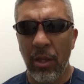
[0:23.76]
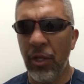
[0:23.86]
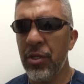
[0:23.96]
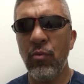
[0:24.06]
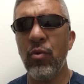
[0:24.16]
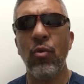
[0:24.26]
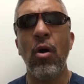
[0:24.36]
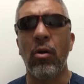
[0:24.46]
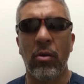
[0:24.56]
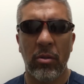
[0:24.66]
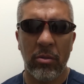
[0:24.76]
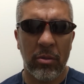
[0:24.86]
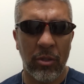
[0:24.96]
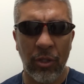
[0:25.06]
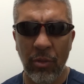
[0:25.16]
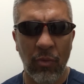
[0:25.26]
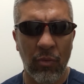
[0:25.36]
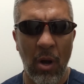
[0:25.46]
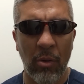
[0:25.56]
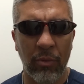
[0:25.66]
nothing went wrong. Nothing
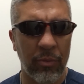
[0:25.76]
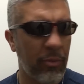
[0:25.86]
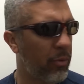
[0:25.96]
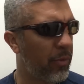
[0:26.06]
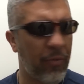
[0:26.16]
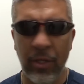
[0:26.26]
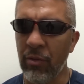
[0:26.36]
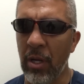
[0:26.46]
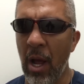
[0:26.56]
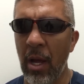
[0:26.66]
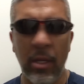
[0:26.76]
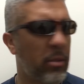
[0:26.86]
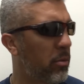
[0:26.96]
went wrong with, with Victor and I.